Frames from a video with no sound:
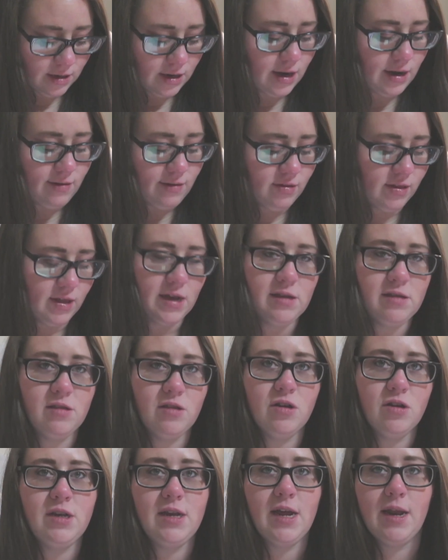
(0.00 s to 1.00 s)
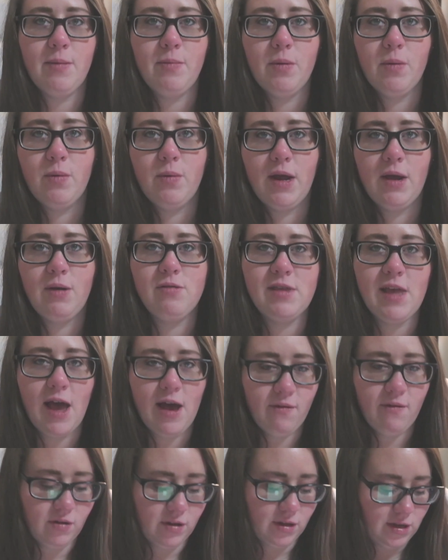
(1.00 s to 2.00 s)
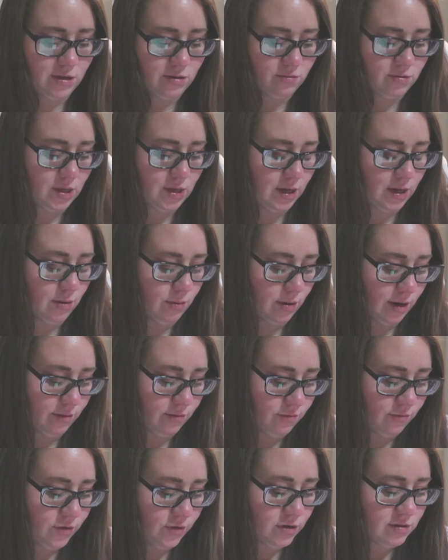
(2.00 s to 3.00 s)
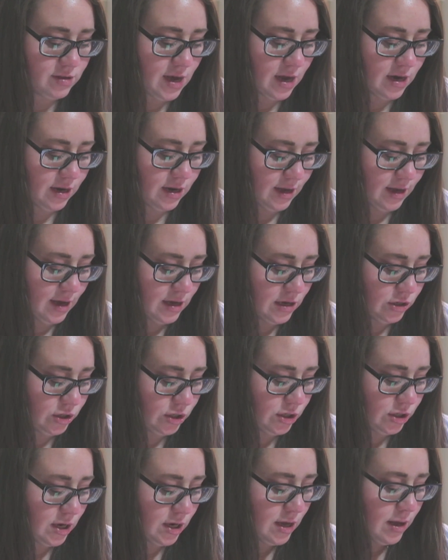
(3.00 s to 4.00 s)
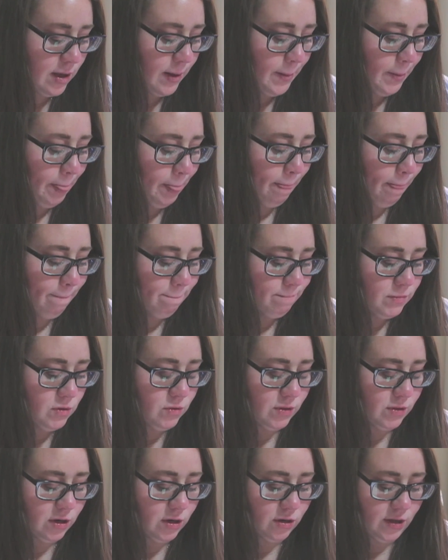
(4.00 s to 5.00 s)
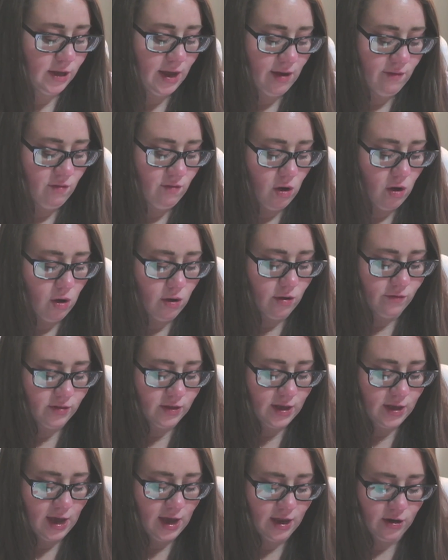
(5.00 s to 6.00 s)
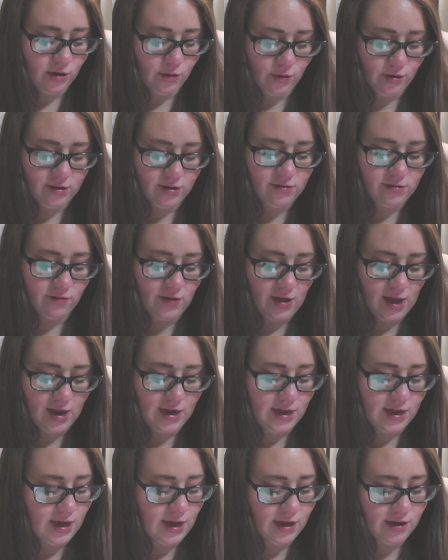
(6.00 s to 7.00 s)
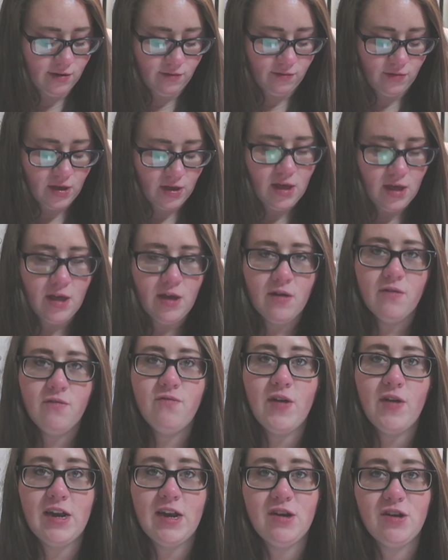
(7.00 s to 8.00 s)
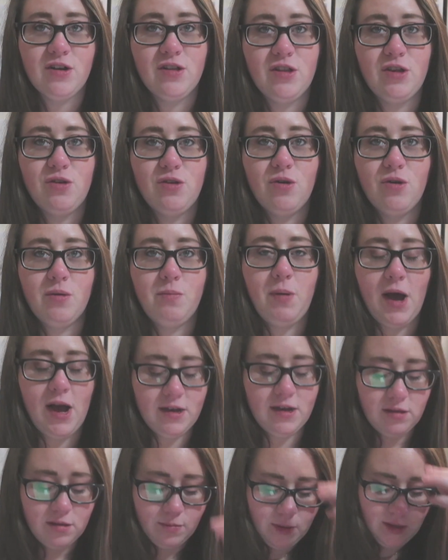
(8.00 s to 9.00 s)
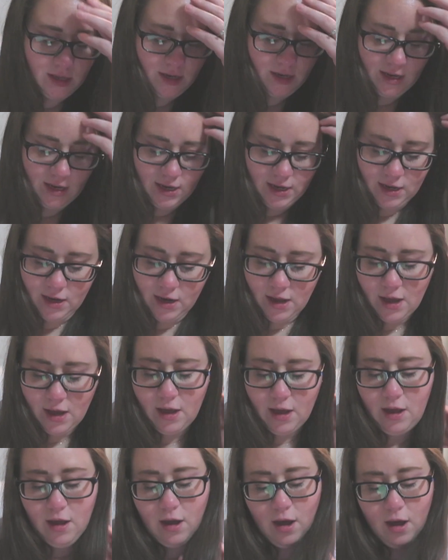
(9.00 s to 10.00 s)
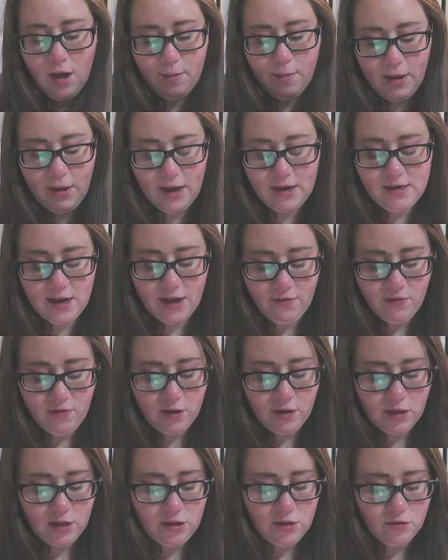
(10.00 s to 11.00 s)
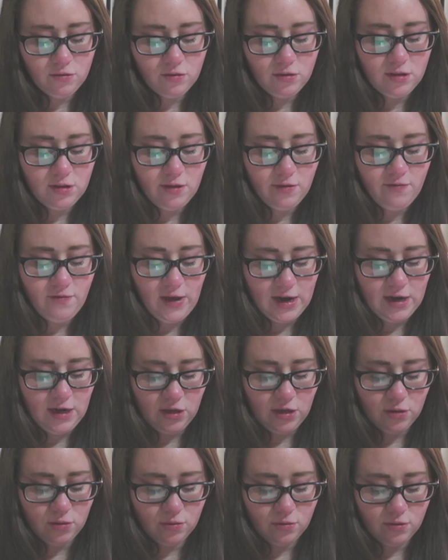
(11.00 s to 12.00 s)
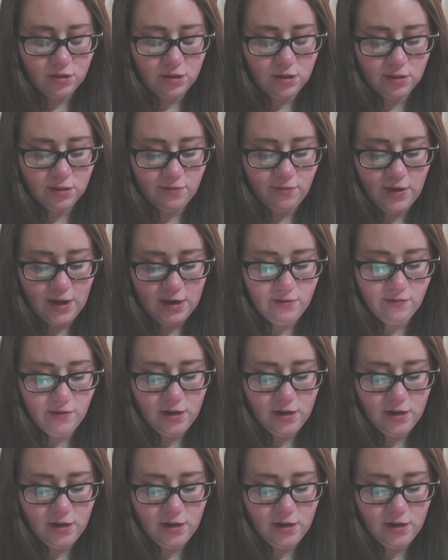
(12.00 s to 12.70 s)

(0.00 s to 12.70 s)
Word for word: Not even last looked at it, but when I was heavily using it when I first got engaged, you literally have all the categories of any kind of vendor that you could possibly need. Um, I definitely used the venues to find